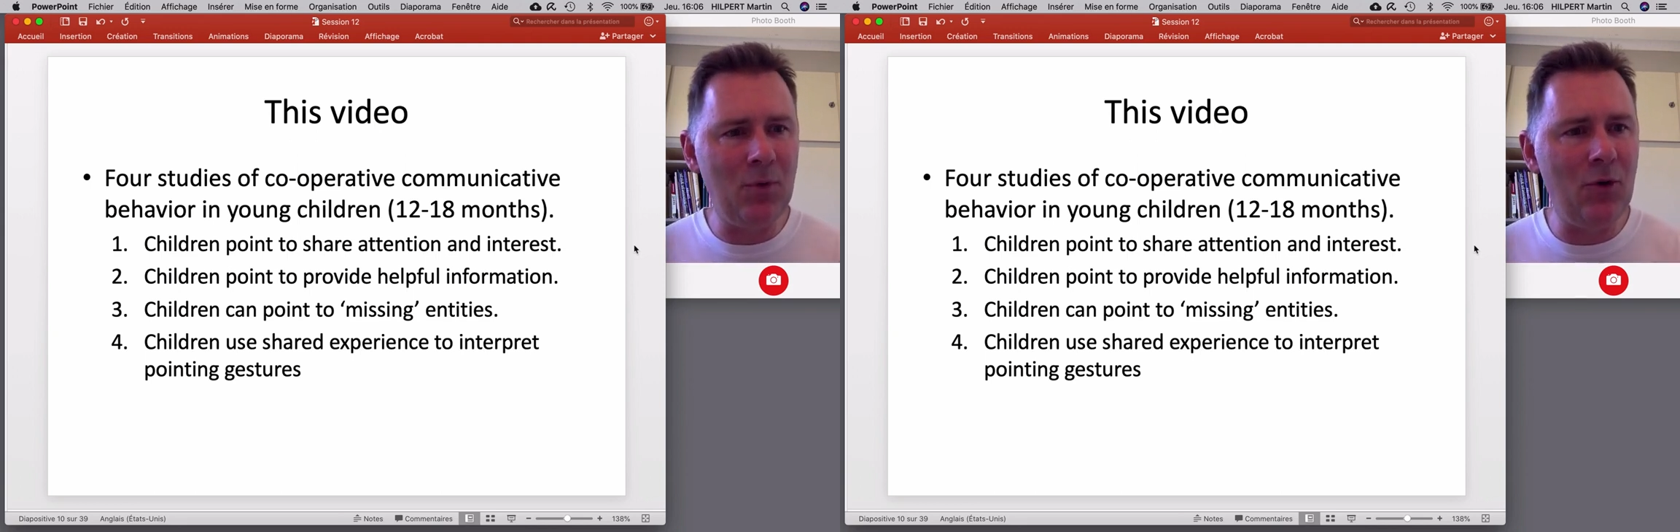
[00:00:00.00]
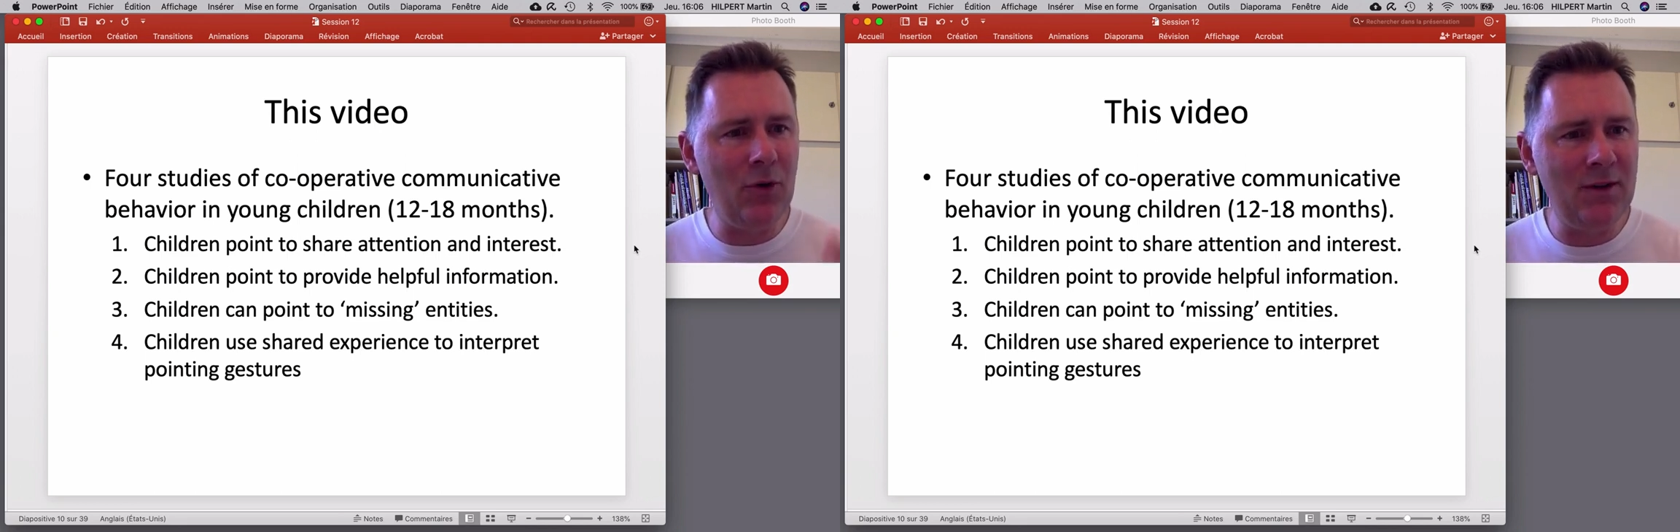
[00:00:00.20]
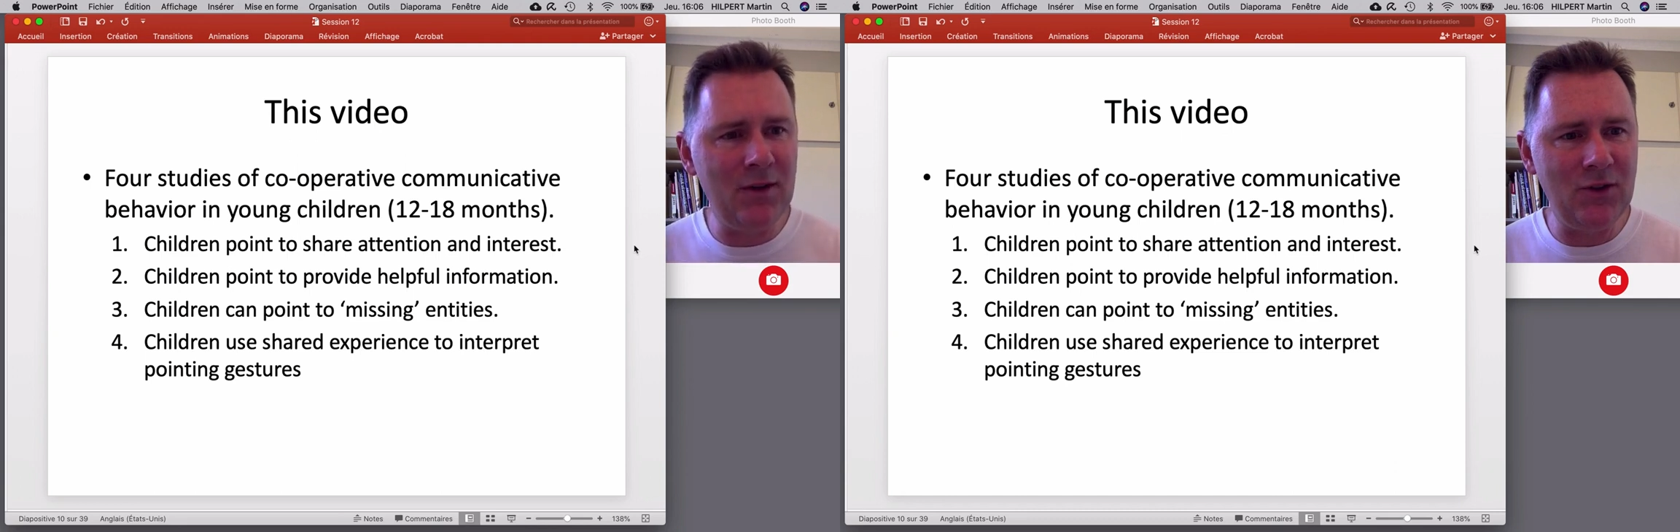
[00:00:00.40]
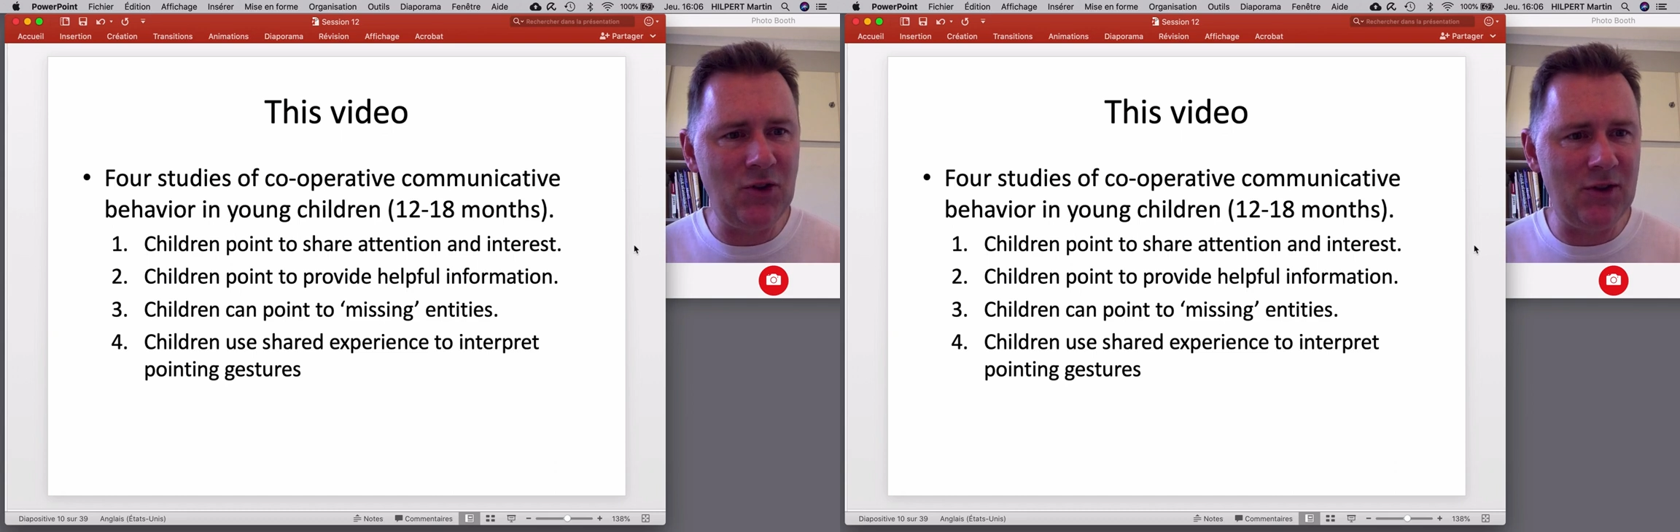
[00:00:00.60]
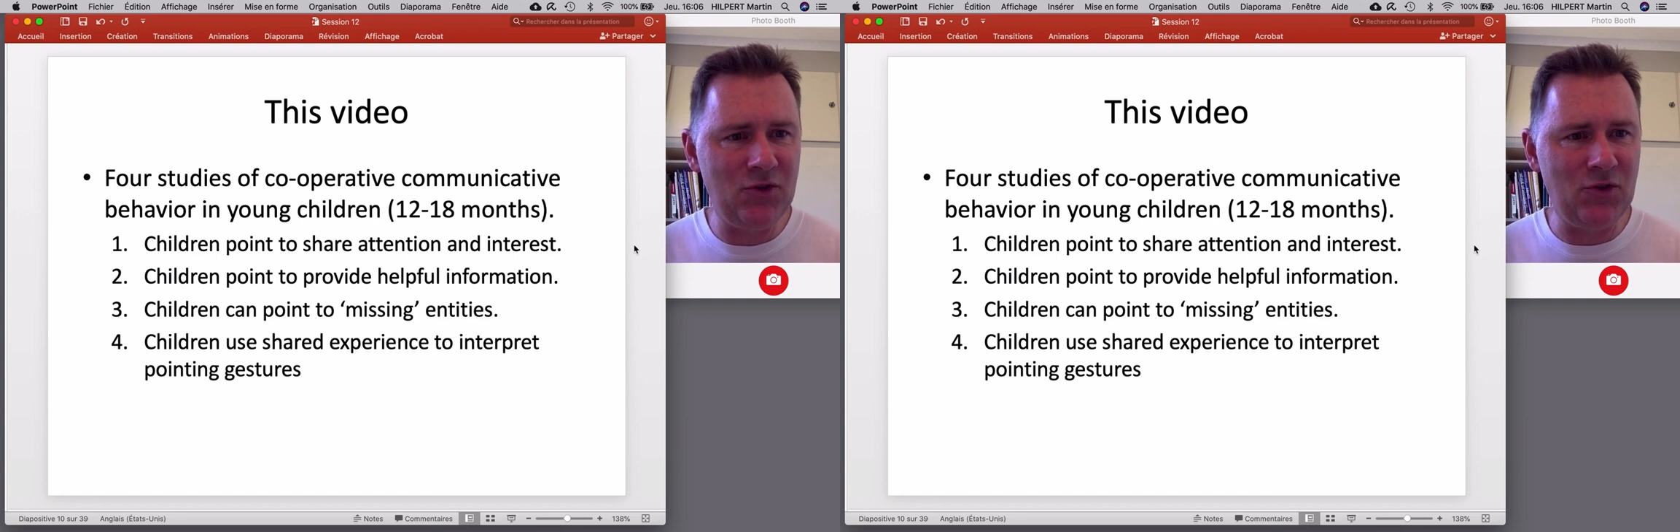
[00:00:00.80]
pointing
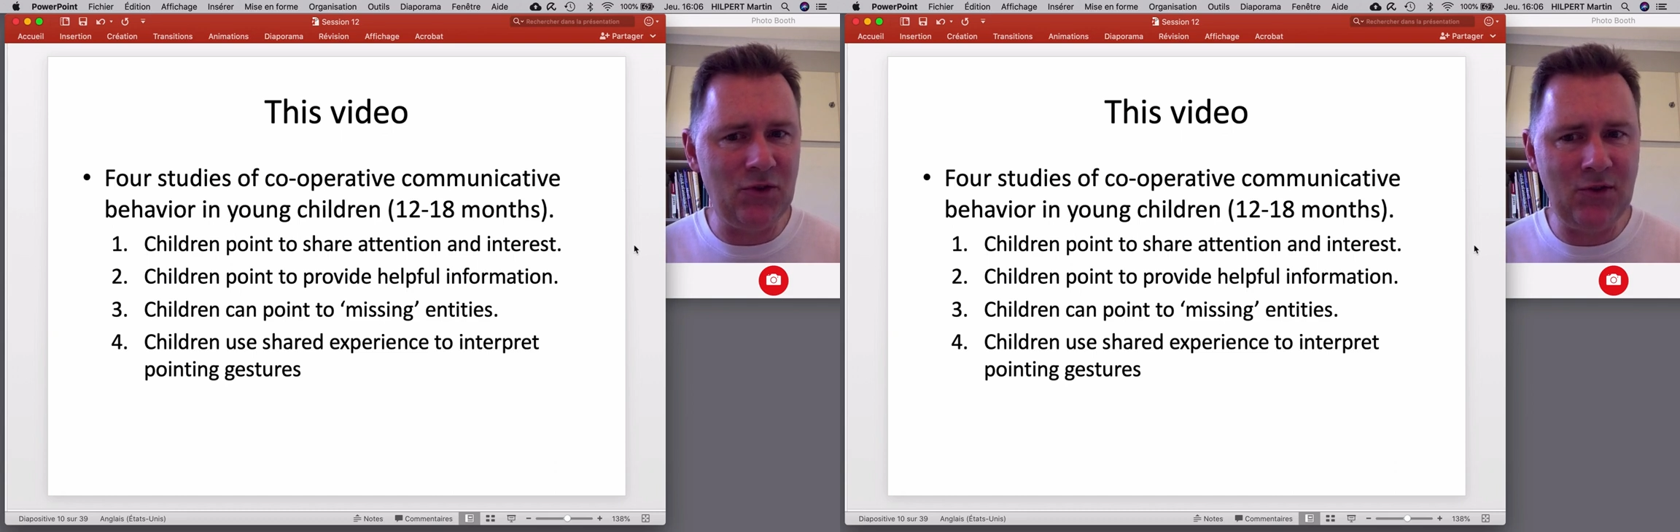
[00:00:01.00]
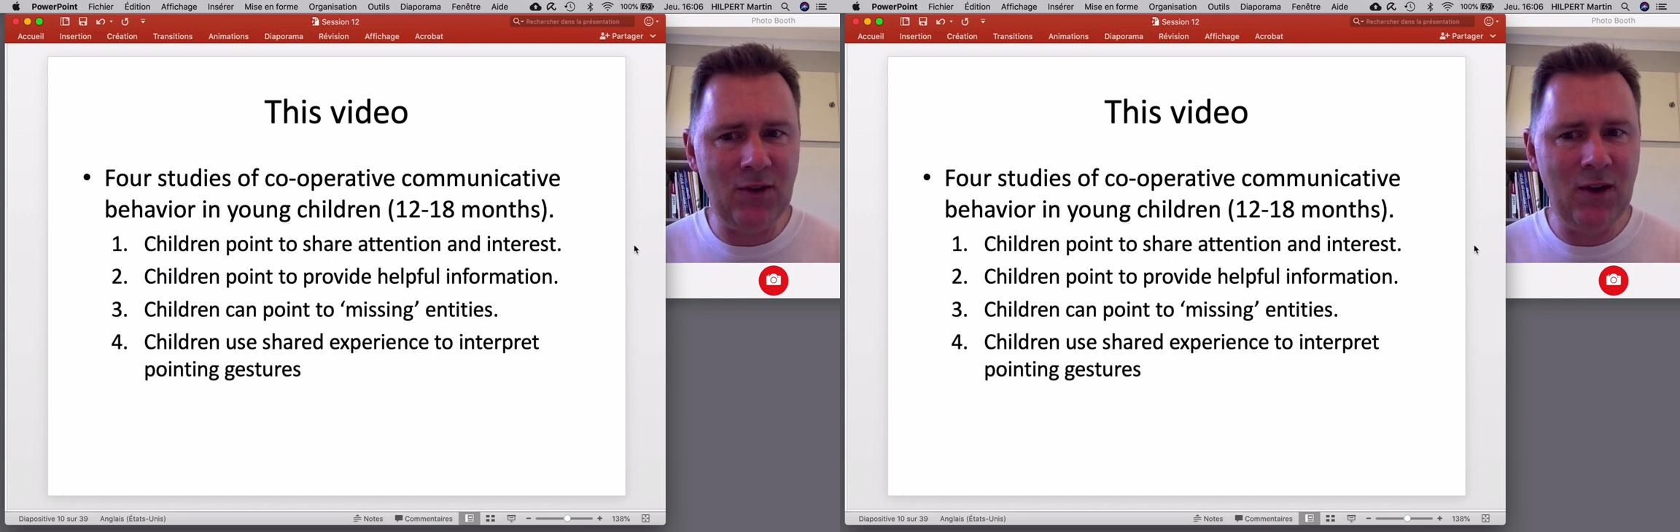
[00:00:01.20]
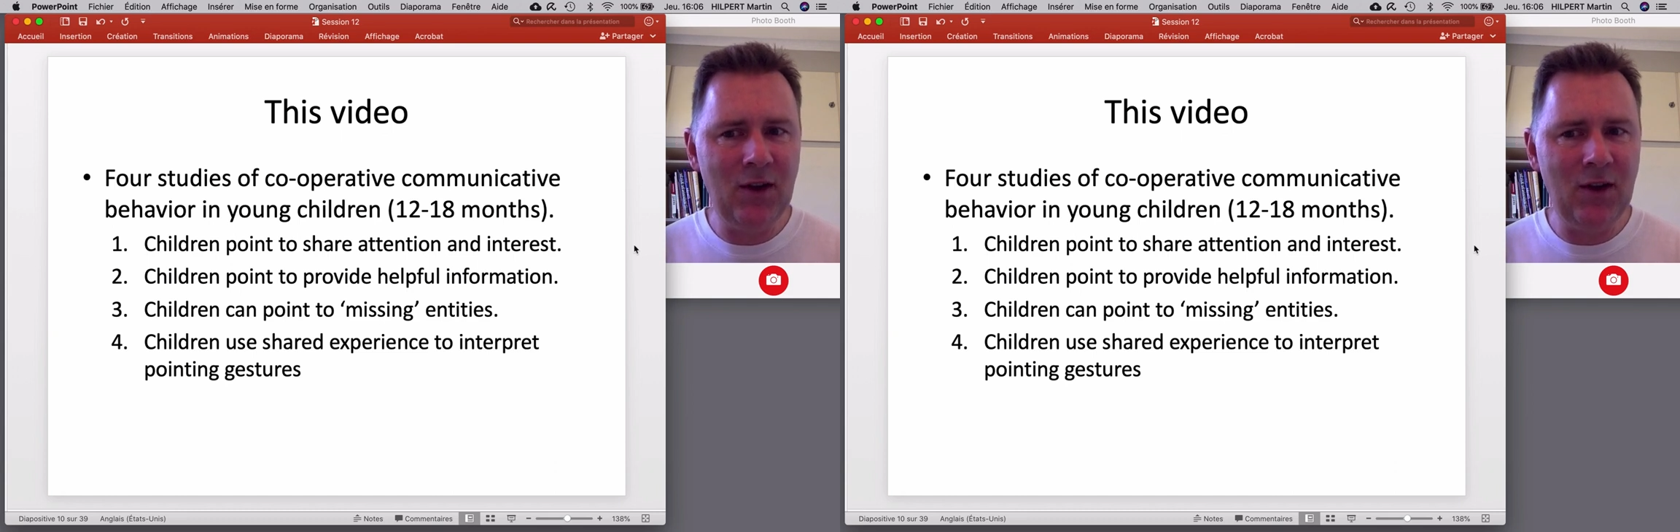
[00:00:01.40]
gestures.